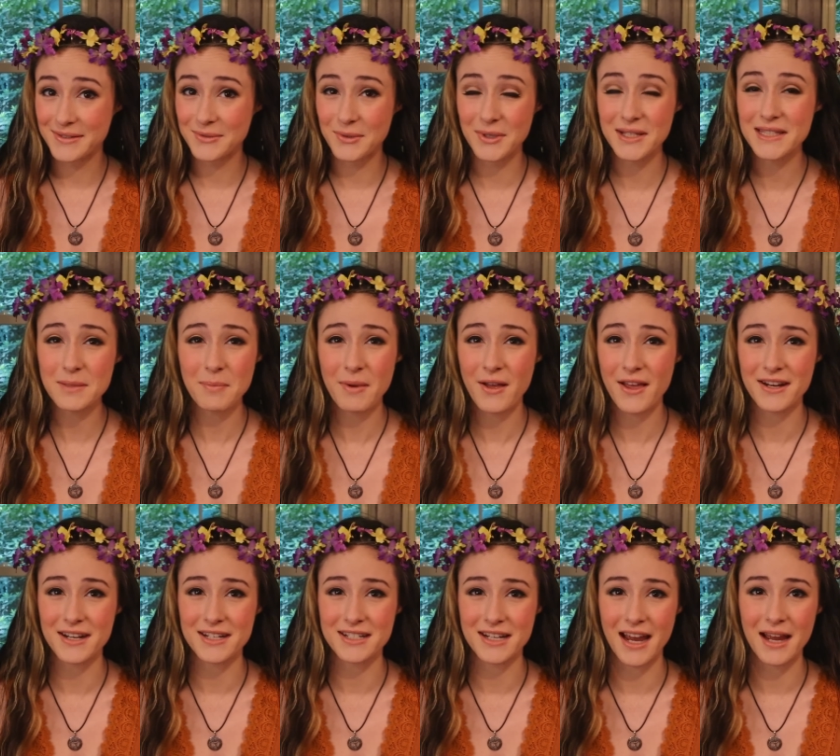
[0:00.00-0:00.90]
Once
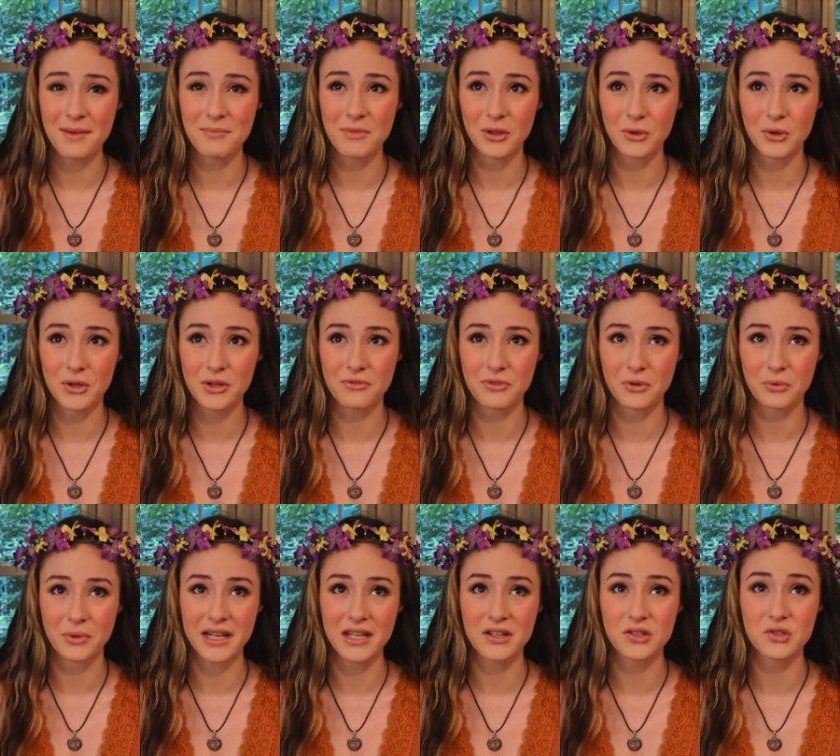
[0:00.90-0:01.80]
upon a time, The Lord of the
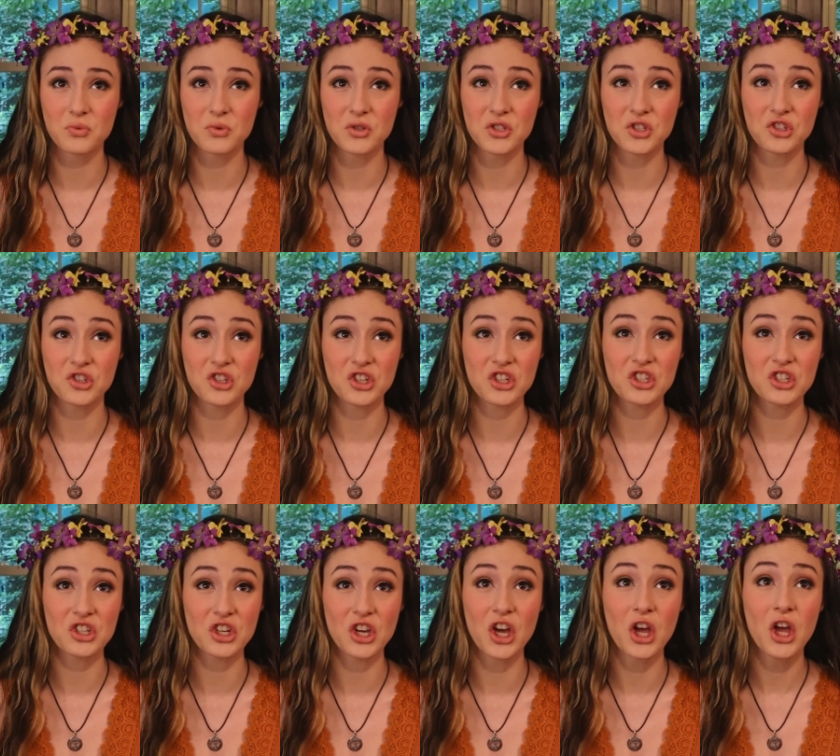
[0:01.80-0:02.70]
Rings was
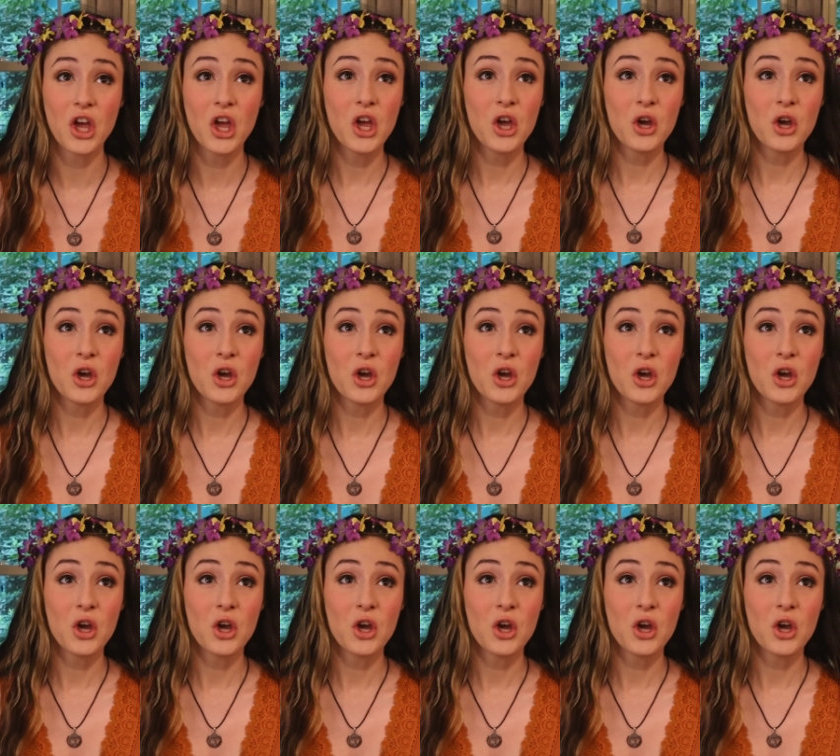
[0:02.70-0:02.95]
just a